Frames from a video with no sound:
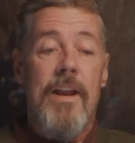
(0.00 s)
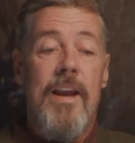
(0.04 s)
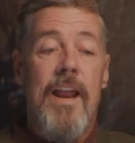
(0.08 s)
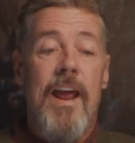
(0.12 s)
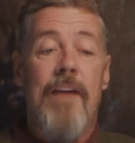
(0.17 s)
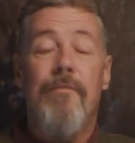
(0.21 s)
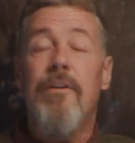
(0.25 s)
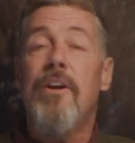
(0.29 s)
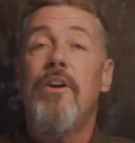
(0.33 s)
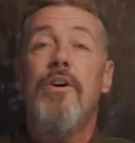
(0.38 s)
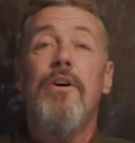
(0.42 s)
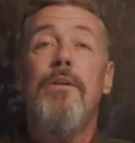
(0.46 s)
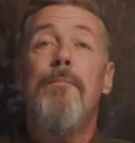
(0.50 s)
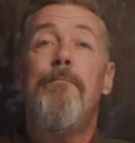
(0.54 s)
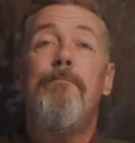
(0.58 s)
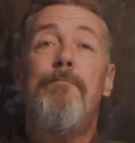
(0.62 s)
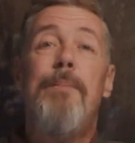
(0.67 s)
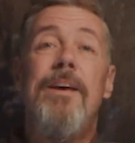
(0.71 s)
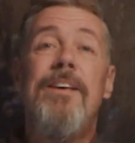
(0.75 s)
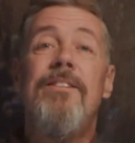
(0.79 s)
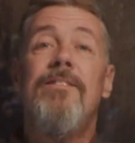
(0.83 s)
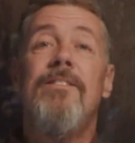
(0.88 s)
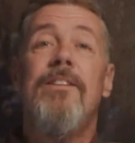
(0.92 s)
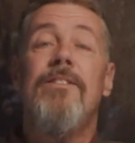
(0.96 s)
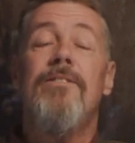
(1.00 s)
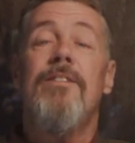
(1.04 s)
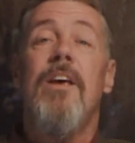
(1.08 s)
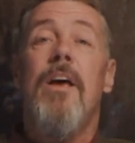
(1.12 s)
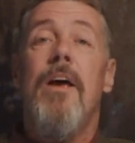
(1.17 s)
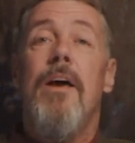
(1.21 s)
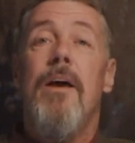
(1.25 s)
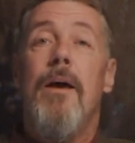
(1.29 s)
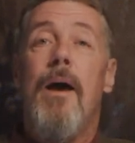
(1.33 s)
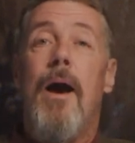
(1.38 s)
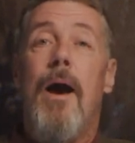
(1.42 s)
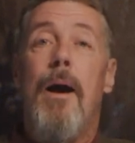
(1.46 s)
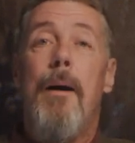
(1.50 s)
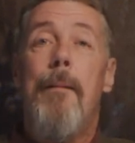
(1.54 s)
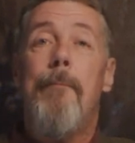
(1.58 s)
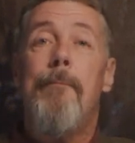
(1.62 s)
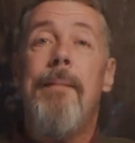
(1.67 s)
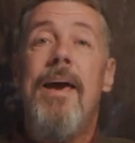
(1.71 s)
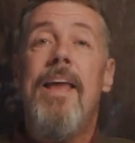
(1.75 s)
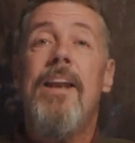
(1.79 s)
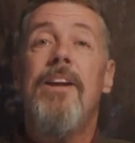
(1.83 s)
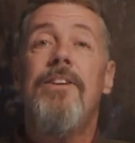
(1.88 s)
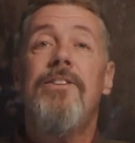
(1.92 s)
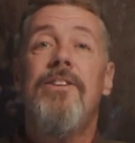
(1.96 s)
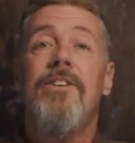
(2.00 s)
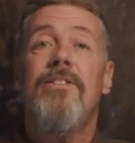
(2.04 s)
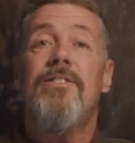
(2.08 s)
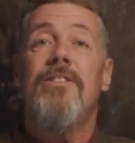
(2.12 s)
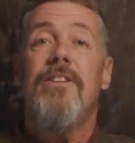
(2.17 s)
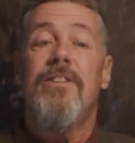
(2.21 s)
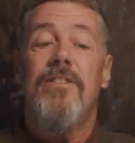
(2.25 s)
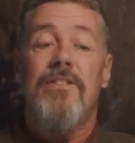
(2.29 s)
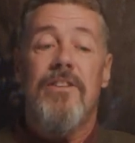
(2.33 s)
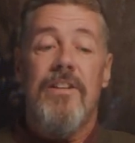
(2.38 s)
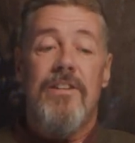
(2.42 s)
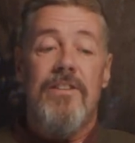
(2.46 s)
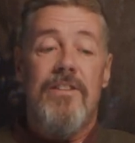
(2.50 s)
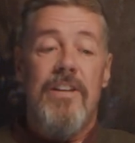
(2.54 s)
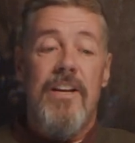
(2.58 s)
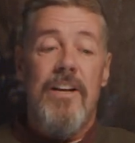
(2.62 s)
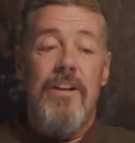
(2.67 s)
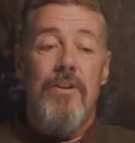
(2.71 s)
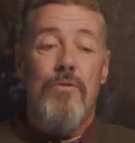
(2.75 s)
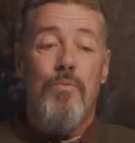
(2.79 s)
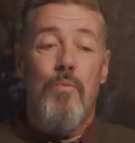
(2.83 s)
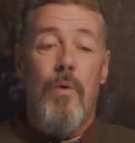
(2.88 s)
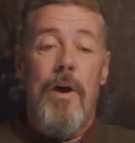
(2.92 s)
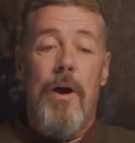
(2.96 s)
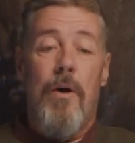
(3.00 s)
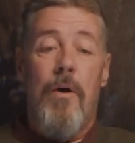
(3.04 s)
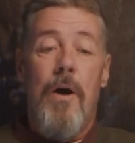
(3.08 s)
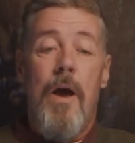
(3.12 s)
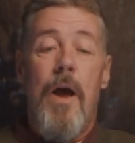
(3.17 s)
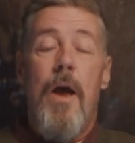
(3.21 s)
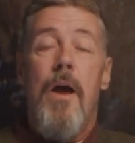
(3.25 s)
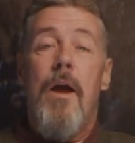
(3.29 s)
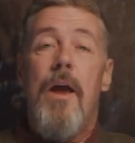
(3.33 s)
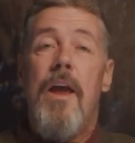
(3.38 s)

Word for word: and every good business uh, manages to succeed as well.